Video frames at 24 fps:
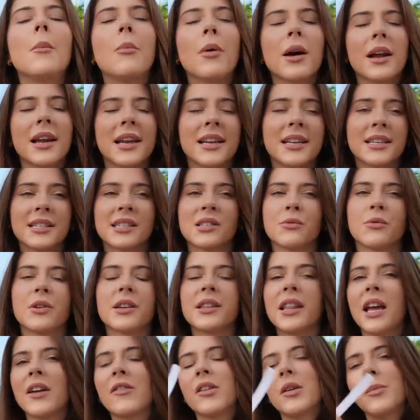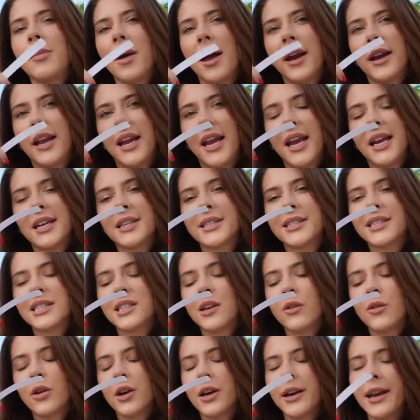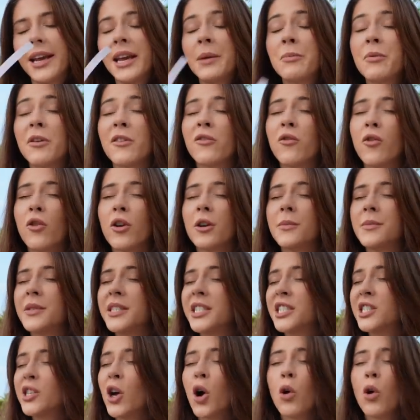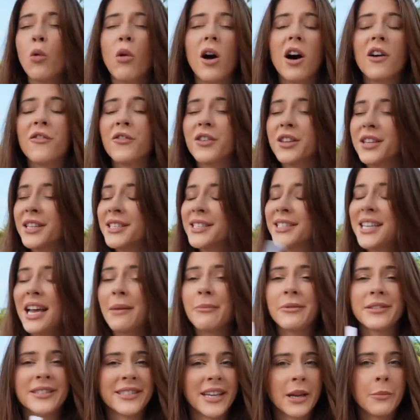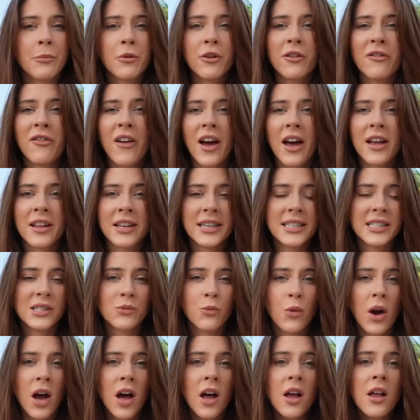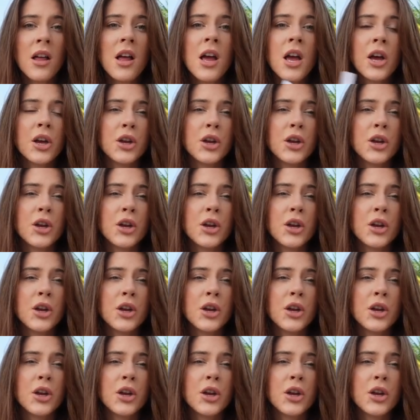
but it is worth every penny. It is so good. It performs so well for this type of scent profile as well.